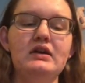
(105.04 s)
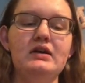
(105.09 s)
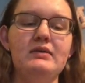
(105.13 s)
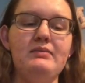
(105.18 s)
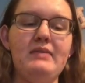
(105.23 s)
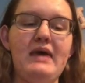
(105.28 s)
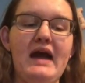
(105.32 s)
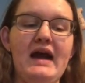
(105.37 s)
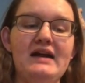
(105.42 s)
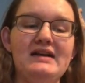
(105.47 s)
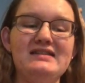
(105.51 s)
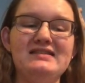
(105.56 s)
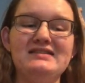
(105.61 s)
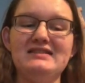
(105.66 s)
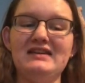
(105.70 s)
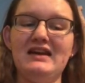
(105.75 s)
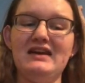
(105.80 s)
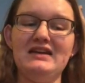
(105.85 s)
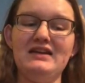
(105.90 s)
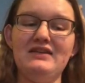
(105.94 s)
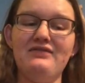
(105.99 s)
max
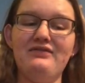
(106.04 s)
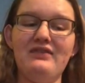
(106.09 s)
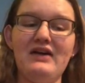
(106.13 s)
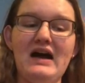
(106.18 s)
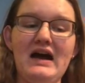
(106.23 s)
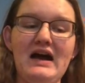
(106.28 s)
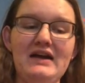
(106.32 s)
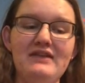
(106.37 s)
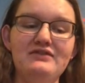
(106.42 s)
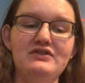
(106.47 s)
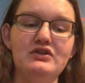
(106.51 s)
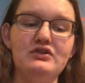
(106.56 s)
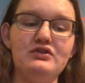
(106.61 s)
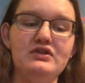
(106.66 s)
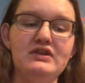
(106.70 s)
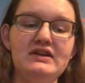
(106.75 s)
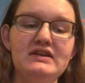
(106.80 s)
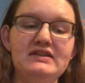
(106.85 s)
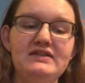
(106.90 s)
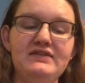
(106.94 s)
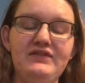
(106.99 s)
85
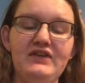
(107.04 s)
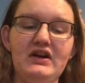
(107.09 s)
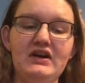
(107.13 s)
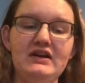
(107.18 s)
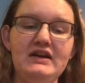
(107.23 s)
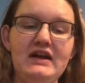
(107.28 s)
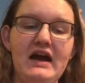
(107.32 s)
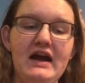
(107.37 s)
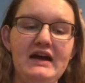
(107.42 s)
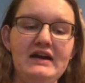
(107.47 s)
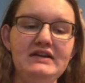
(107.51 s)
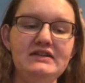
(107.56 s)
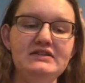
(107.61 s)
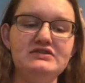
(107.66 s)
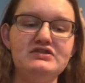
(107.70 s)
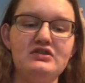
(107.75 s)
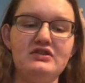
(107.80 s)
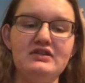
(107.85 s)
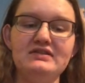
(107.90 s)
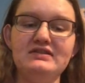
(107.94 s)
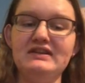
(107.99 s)
degrees Fahrenheit
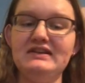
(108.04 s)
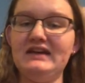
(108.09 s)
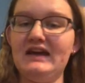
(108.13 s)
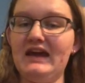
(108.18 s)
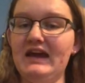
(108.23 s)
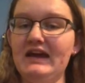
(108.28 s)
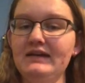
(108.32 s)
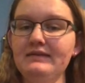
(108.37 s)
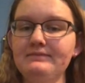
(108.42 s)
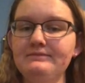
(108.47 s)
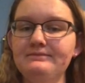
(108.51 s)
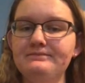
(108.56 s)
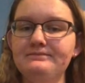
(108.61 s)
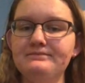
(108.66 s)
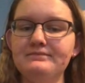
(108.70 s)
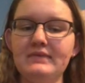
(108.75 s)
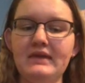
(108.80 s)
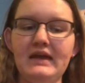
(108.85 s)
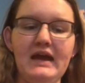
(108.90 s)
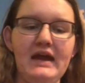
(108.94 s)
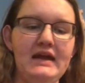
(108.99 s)
during the day,
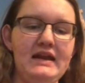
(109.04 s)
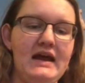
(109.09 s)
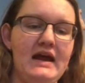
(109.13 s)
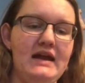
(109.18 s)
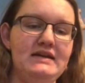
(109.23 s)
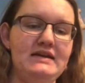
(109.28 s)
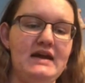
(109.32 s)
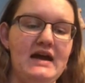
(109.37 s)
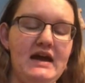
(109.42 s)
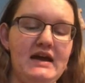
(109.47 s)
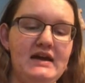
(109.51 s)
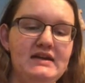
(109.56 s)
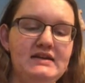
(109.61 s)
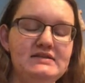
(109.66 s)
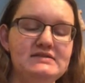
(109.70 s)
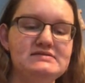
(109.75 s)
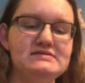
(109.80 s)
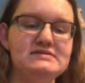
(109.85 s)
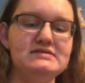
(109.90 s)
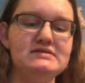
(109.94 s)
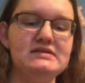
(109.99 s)
and at
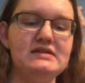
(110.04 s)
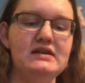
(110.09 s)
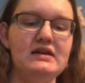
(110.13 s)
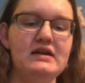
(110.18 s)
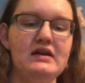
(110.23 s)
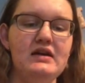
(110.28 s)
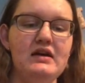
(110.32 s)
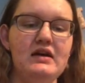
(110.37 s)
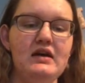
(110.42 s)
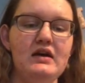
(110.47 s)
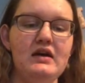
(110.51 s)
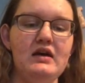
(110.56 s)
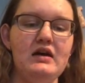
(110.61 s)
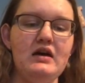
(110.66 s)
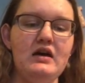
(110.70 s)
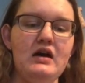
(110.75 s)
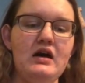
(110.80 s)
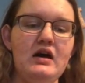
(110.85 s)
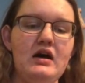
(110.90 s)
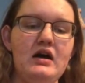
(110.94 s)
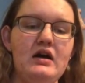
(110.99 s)
night
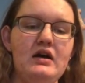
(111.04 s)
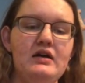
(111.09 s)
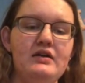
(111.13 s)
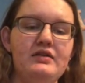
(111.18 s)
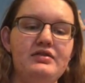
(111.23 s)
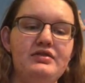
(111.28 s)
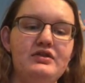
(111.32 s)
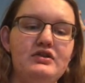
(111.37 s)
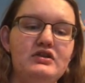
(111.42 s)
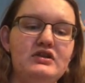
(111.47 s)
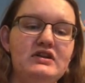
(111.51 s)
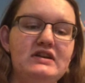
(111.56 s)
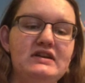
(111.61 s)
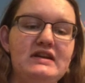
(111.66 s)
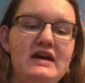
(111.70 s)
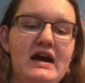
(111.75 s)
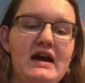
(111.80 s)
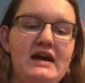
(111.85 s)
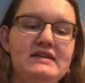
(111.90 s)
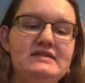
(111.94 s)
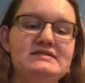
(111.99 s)

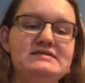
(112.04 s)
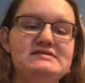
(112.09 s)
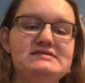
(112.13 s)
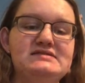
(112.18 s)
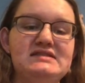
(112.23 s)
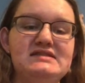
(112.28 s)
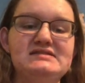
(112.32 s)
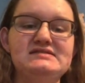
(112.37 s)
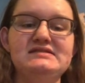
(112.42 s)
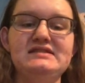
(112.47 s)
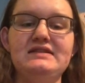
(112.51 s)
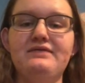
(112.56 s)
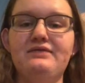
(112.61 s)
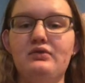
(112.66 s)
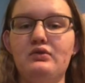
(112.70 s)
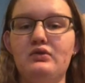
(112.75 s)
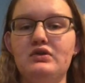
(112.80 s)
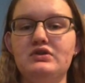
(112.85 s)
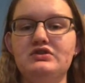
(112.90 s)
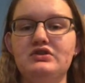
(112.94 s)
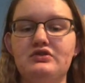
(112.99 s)
39 to
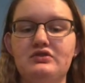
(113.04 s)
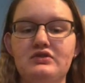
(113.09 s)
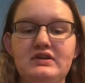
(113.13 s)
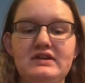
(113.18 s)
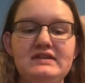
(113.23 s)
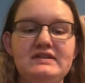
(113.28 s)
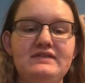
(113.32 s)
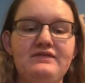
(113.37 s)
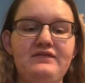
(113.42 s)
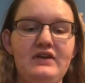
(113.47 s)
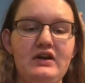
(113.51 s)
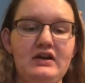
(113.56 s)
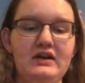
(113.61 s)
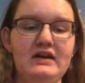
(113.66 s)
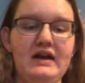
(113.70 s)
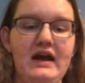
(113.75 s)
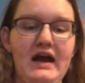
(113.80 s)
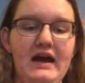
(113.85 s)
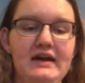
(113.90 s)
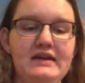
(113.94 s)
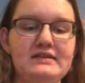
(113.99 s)
64 degrees
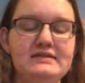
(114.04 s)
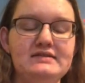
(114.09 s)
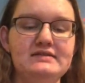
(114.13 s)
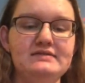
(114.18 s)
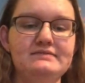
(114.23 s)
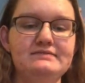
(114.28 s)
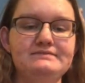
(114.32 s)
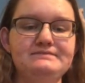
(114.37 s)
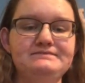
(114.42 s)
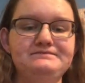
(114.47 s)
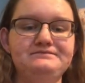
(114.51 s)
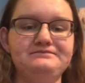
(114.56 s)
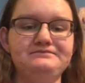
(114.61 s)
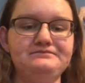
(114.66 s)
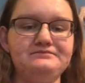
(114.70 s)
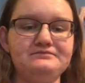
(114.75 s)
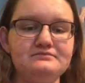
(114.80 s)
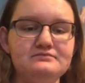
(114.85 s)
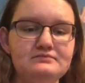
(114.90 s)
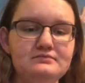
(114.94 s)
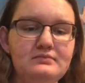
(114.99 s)
Fahrenheit.
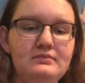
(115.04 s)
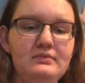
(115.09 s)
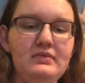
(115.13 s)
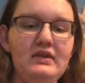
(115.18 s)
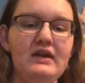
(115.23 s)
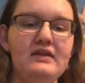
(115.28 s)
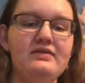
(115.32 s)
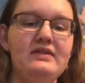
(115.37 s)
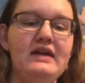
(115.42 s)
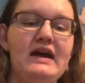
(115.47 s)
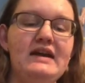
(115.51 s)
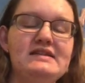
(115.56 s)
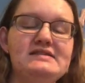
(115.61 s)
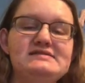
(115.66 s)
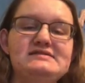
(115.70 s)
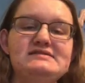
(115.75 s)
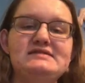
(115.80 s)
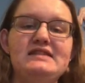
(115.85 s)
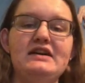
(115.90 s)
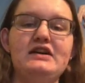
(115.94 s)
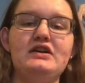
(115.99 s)
That
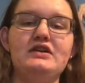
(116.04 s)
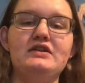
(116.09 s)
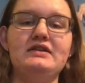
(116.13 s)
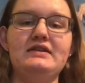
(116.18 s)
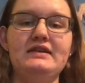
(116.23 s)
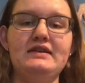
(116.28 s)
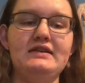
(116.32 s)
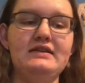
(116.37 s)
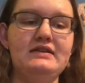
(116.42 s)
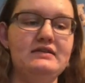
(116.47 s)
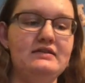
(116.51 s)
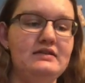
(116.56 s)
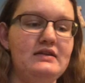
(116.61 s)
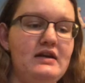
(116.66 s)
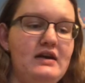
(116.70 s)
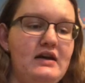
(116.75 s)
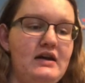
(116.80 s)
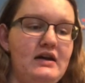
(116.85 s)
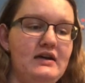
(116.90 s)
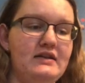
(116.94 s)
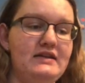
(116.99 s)
is their
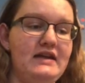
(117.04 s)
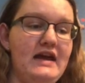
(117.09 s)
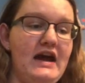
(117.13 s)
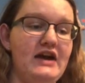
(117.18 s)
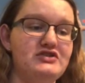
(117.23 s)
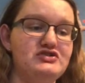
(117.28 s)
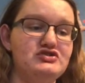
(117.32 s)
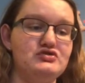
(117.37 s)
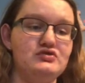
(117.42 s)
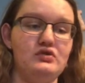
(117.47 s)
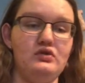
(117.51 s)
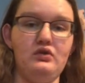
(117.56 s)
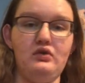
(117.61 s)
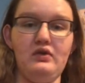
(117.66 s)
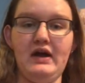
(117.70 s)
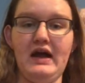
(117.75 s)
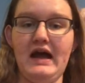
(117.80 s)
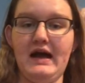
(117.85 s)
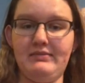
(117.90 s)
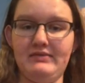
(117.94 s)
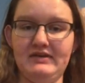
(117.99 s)
natural
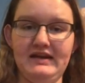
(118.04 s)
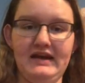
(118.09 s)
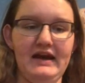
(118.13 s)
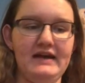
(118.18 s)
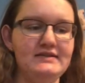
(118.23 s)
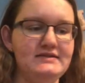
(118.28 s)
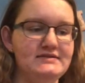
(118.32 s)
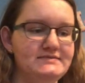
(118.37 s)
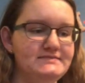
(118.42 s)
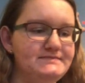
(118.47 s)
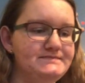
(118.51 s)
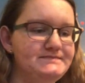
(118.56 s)
habitat.